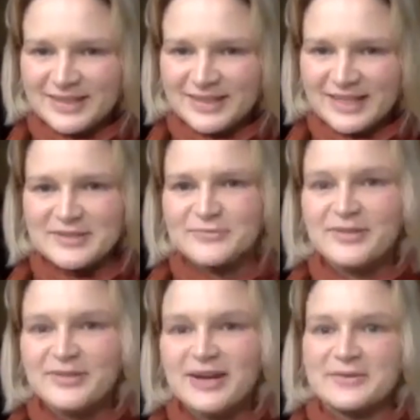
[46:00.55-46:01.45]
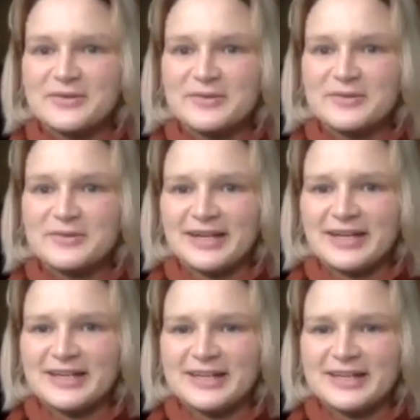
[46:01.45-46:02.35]
Like, so right now, you and
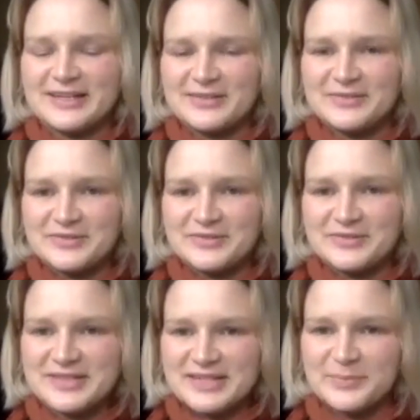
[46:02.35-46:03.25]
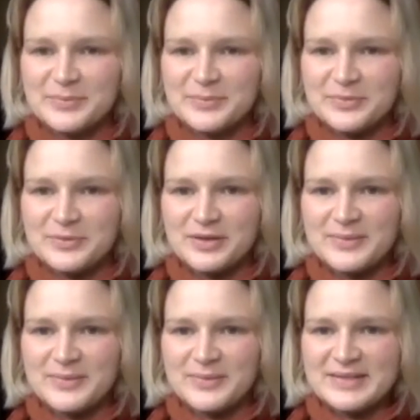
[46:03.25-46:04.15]
I, you know, you're in Singapore,
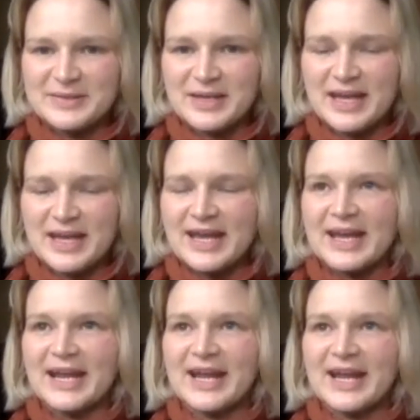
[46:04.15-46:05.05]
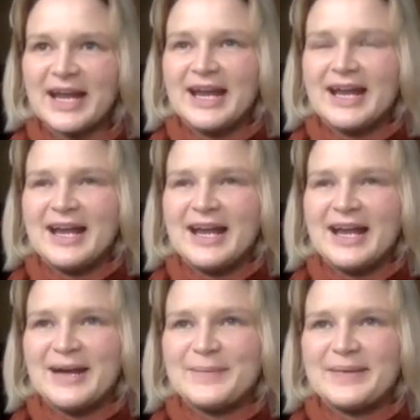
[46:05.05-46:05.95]
I'm in the UK.
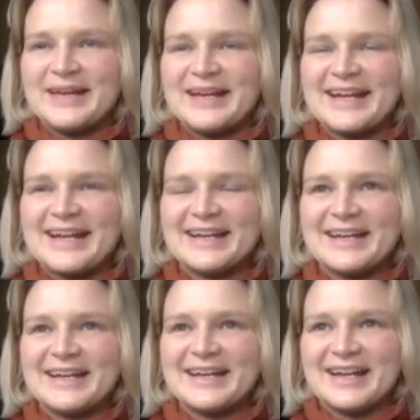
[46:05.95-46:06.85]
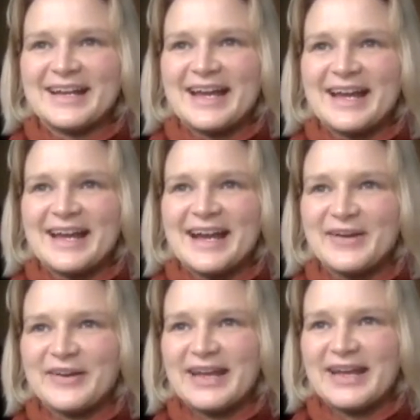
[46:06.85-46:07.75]
I'm like, okay, how do
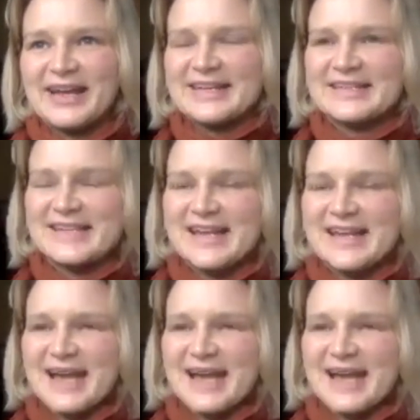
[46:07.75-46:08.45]
I get to Tammy?